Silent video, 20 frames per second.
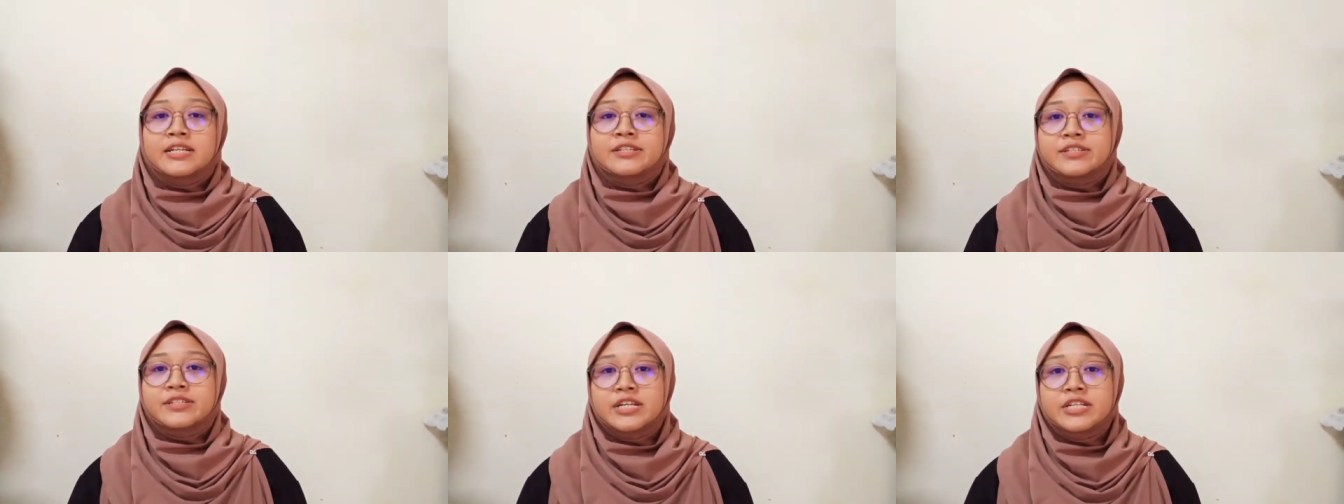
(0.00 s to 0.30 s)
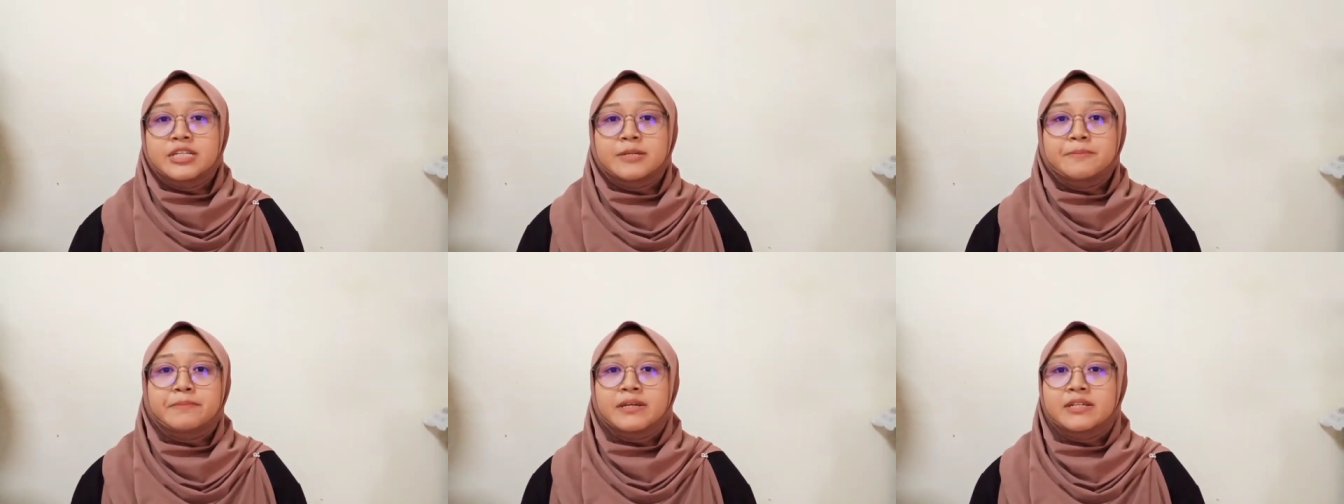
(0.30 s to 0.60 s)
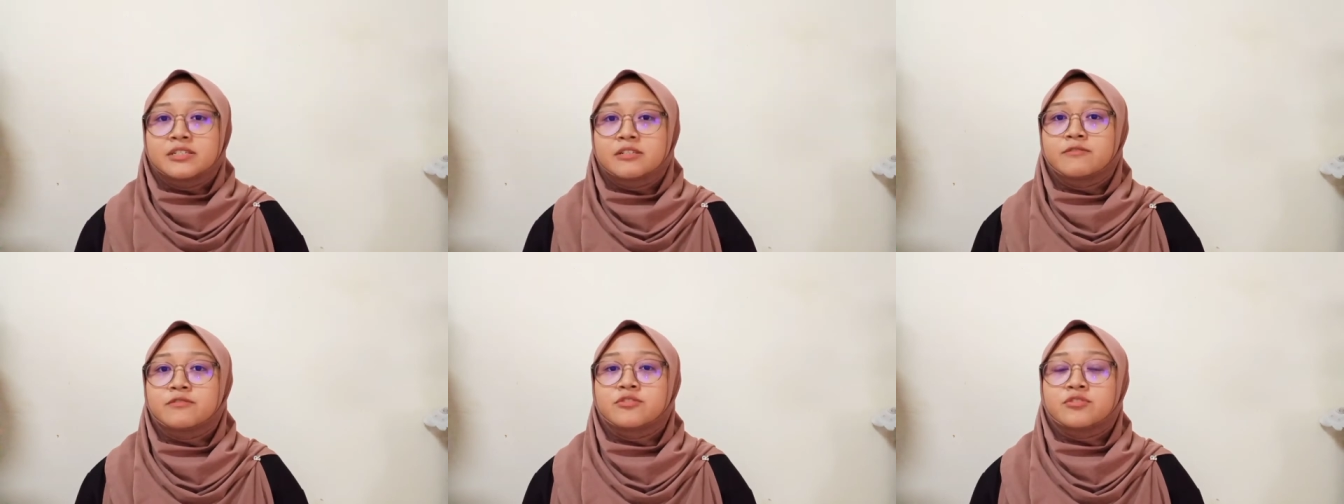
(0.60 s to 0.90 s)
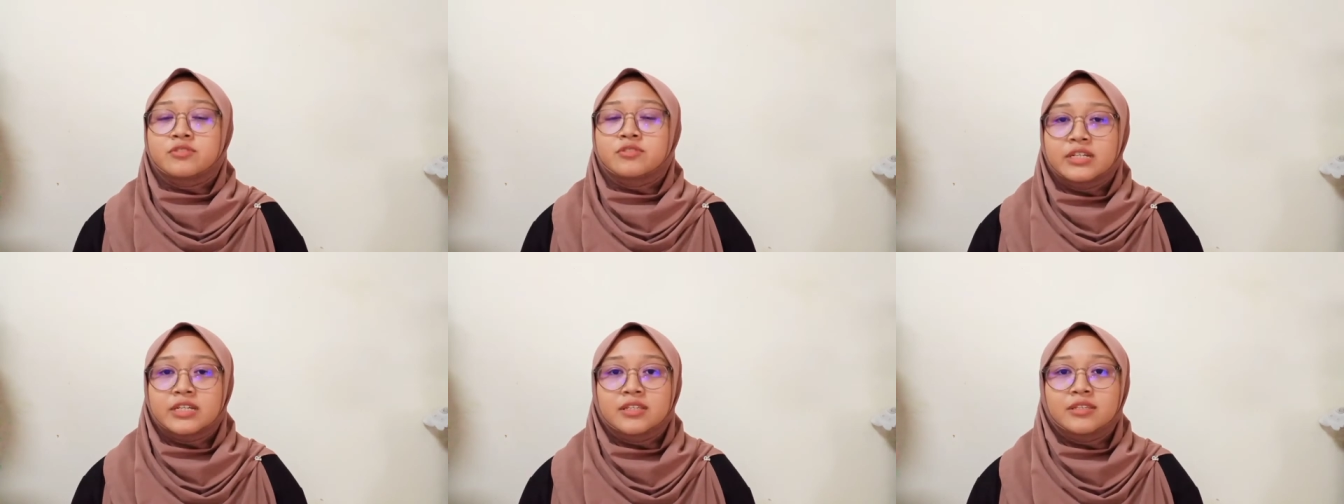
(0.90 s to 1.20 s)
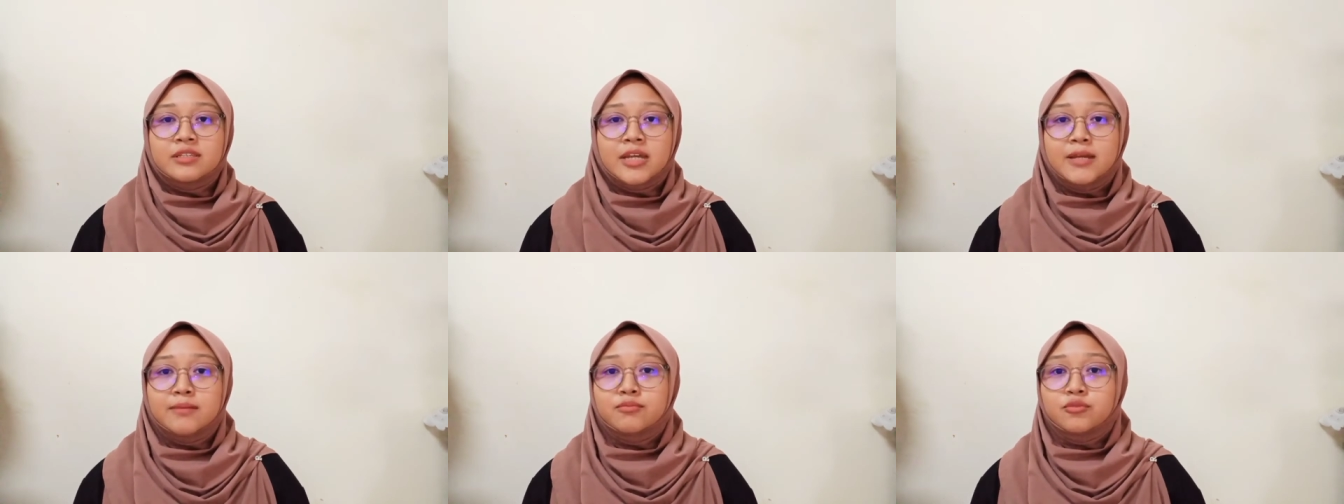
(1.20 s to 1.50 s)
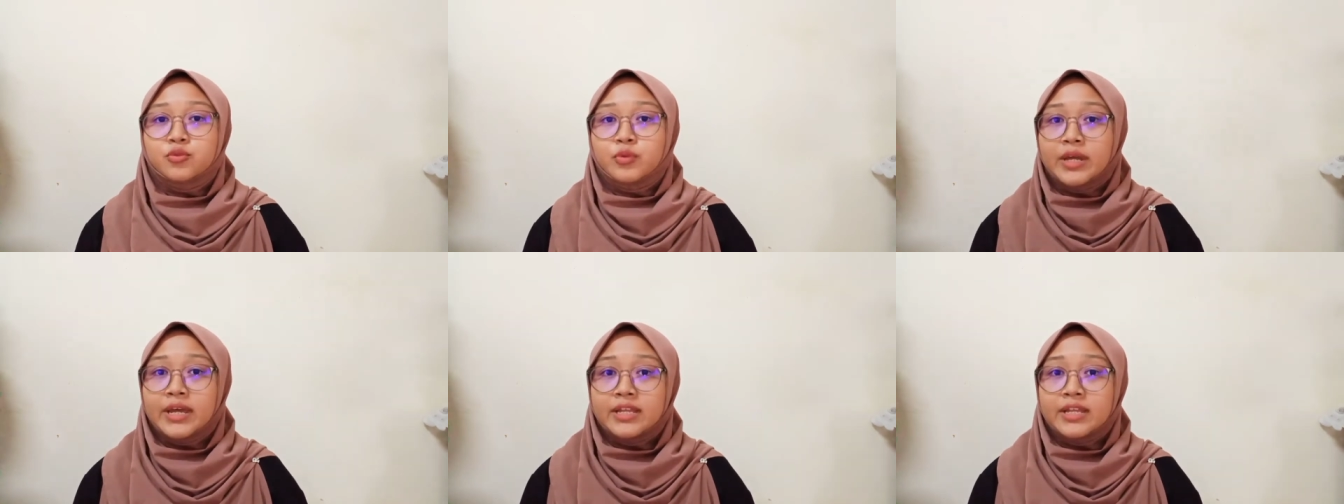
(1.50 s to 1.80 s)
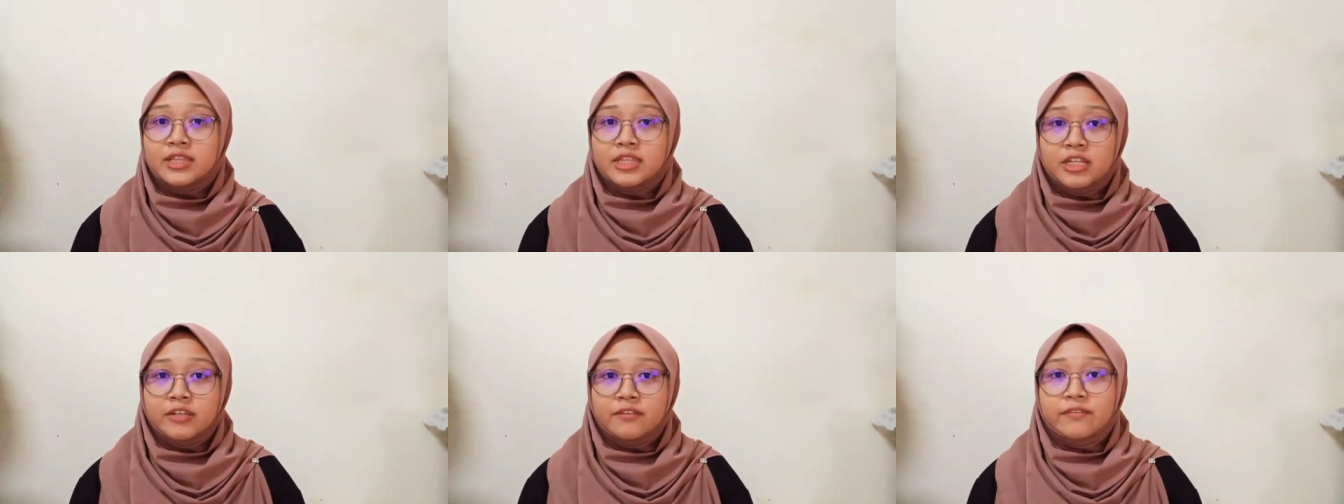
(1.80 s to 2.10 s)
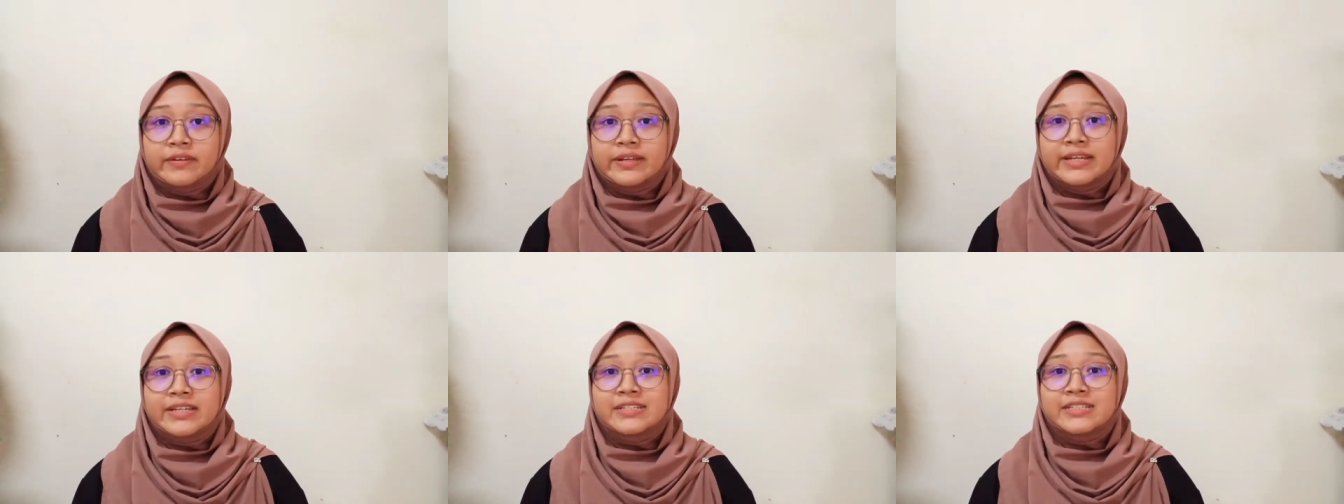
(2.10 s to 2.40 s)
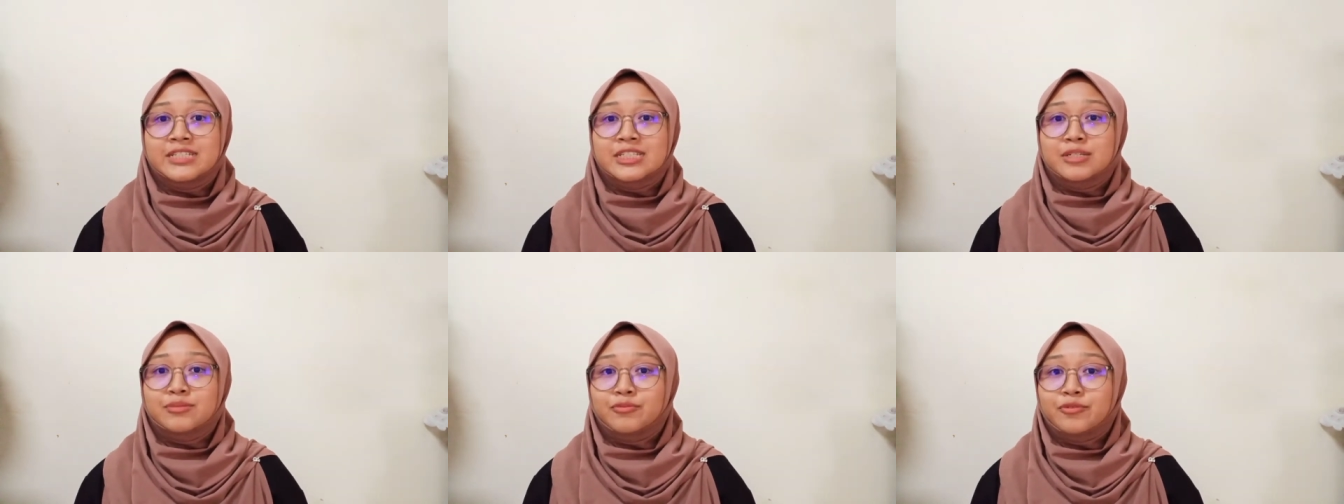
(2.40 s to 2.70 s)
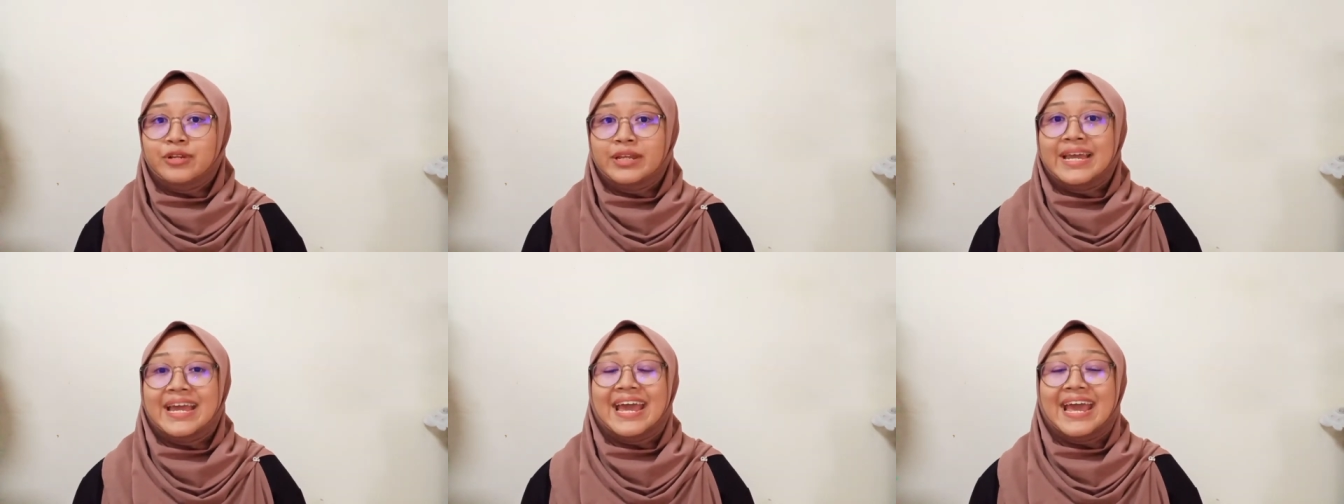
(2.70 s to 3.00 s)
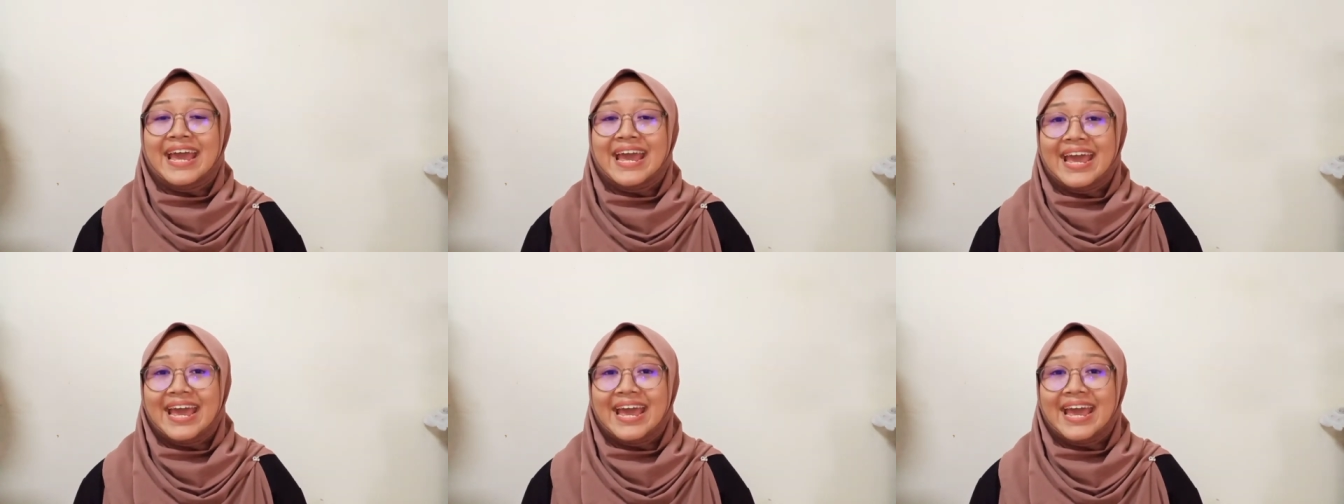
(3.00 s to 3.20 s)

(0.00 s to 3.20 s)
Changing passive screen time to active can stimulate